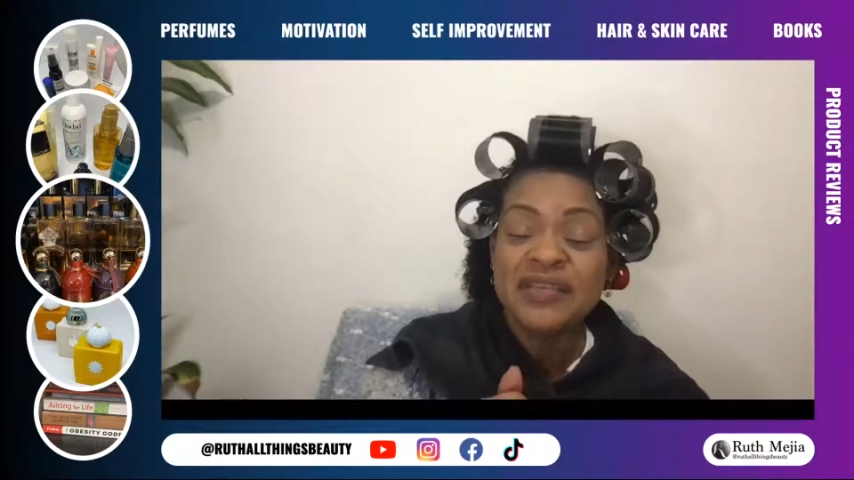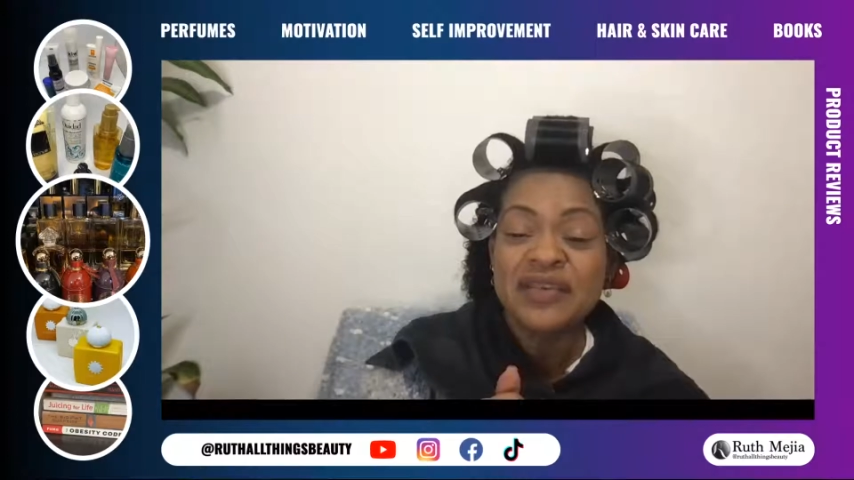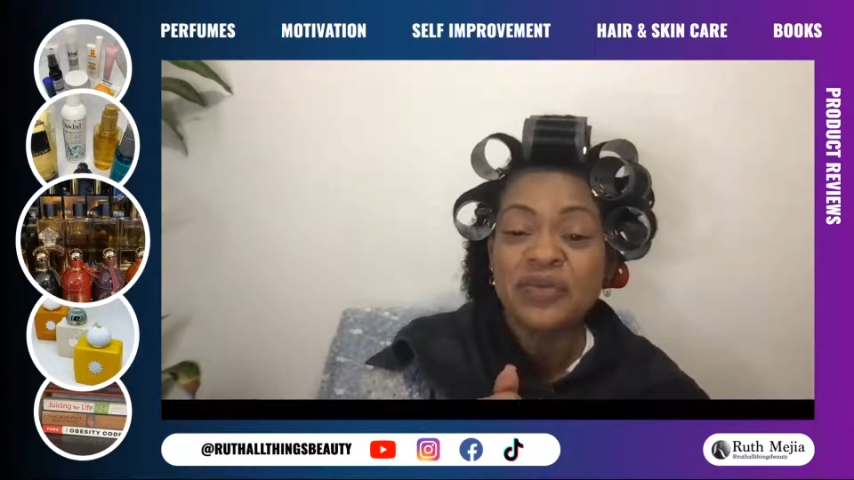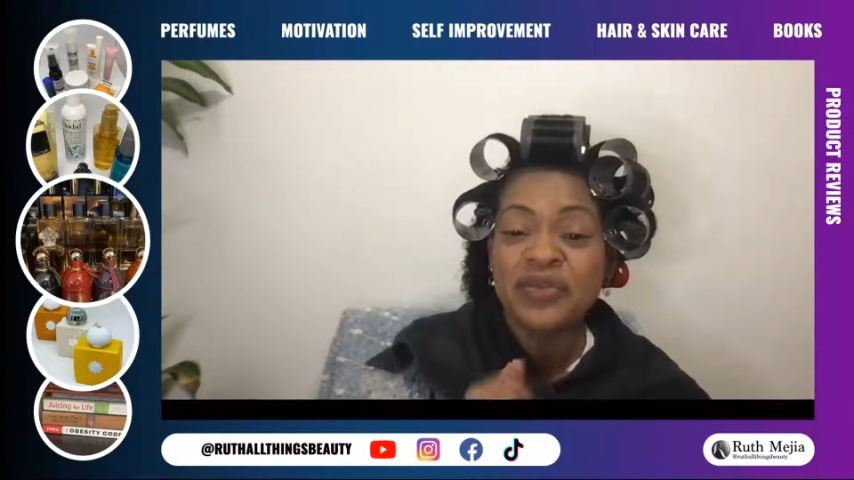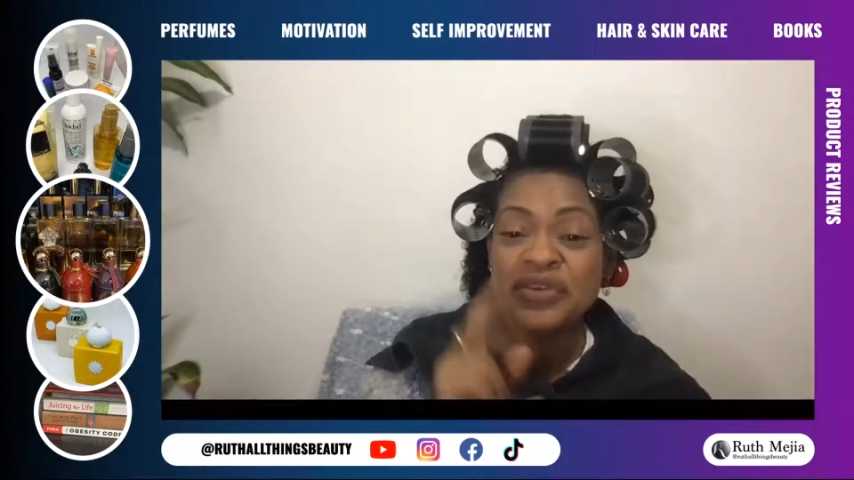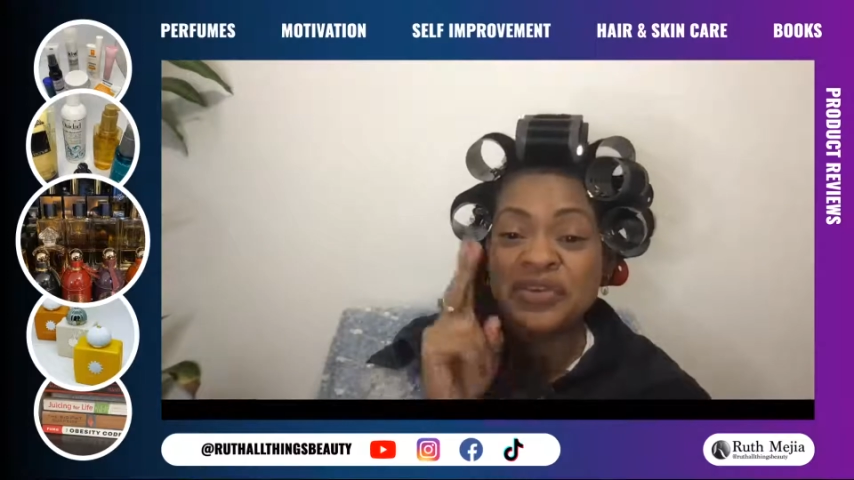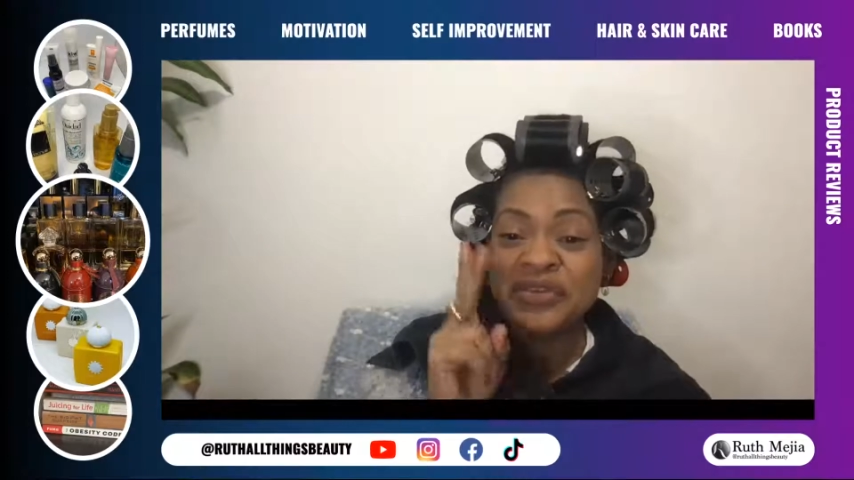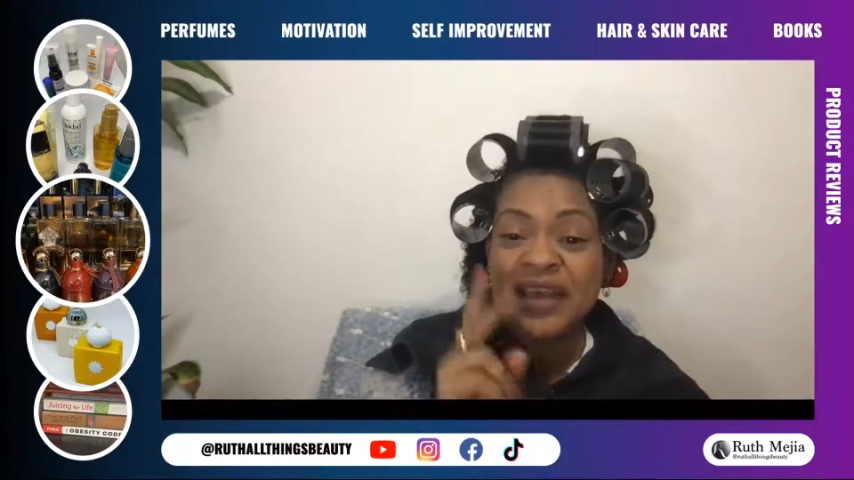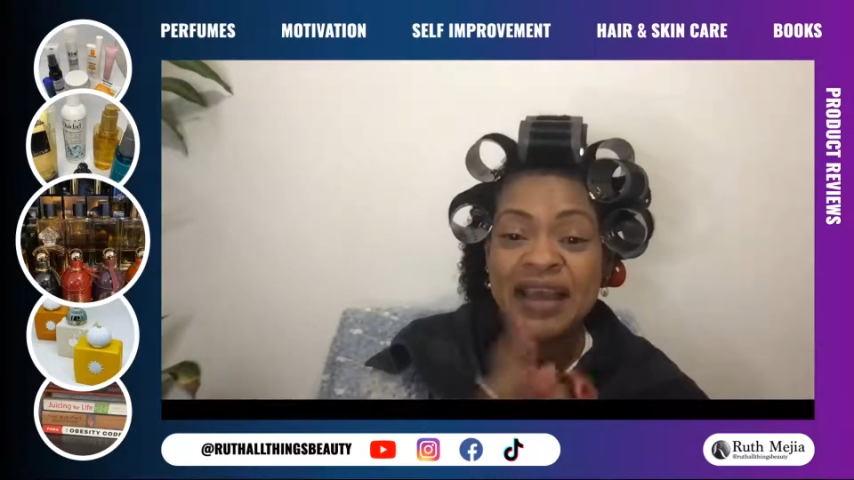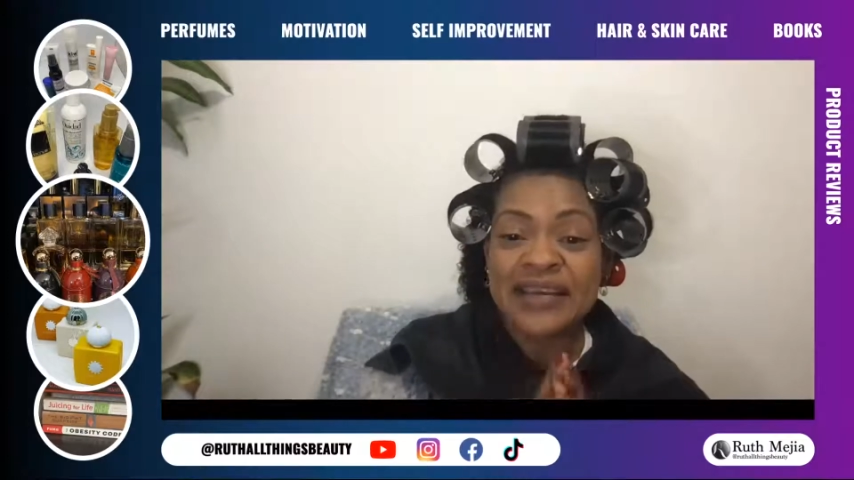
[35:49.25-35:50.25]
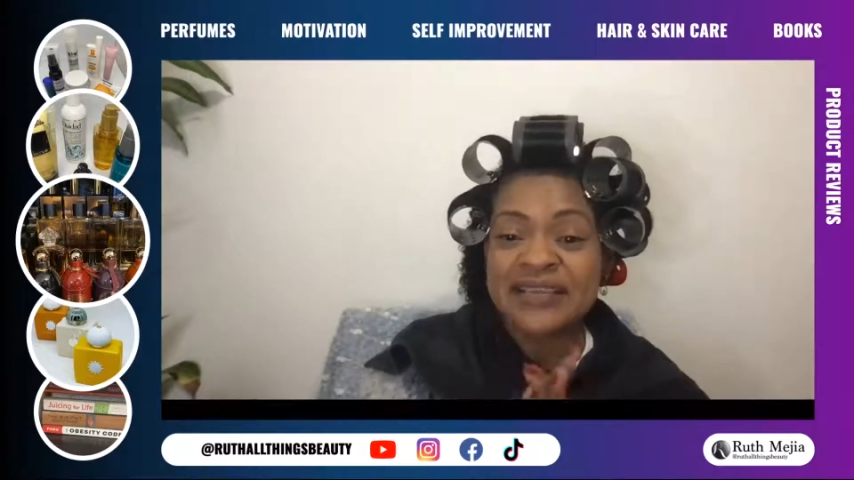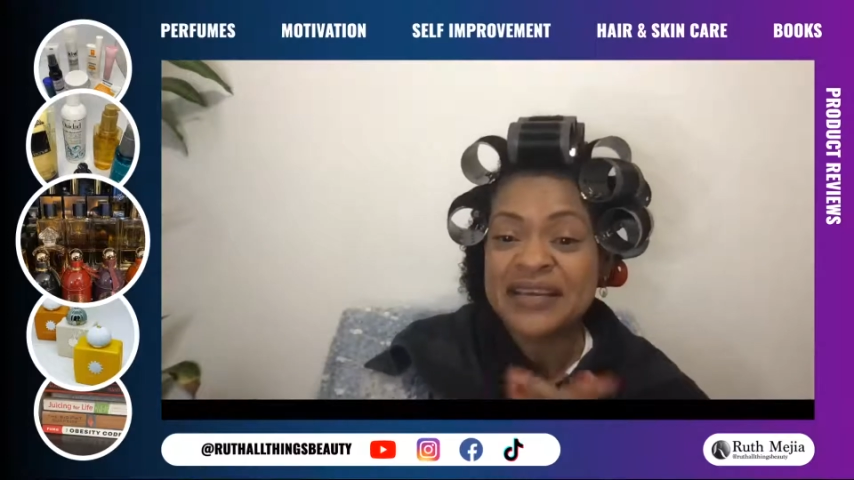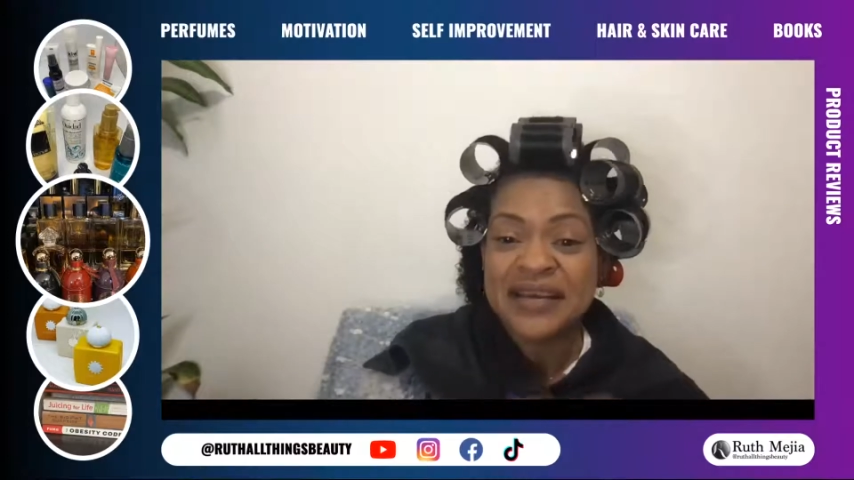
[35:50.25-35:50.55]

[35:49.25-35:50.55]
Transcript: so for 2 days